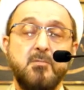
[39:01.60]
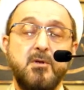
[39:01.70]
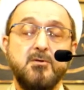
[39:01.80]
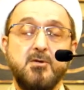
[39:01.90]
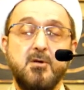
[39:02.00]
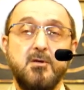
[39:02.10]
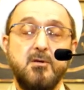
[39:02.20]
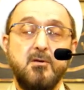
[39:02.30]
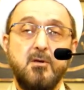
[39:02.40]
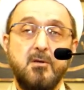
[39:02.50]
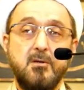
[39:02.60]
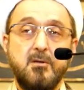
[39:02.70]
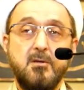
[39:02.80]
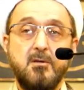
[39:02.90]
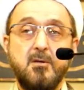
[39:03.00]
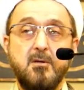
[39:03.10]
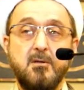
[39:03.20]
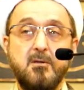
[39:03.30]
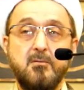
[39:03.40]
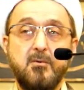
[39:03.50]
each other in the
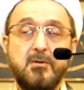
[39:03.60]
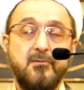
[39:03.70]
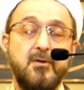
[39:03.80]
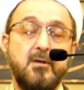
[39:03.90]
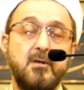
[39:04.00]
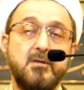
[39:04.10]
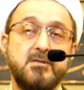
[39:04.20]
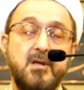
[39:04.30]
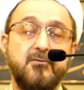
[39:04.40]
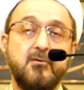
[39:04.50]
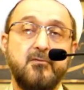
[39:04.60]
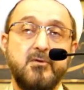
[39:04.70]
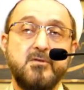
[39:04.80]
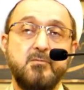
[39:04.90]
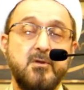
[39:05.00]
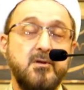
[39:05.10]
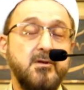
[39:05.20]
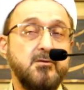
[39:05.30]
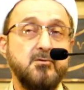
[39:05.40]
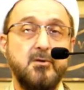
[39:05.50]
whatever is left of this month,
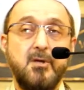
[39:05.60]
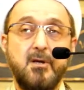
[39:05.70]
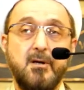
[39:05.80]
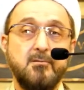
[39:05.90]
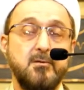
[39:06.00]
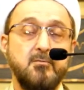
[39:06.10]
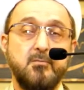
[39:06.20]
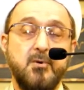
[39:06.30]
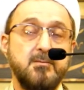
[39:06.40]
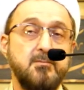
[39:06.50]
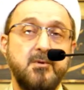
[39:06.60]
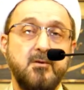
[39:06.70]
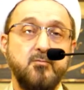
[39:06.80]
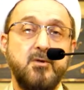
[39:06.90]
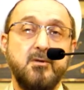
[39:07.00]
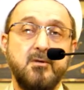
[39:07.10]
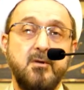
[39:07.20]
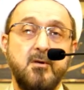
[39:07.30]
literally around probably a week,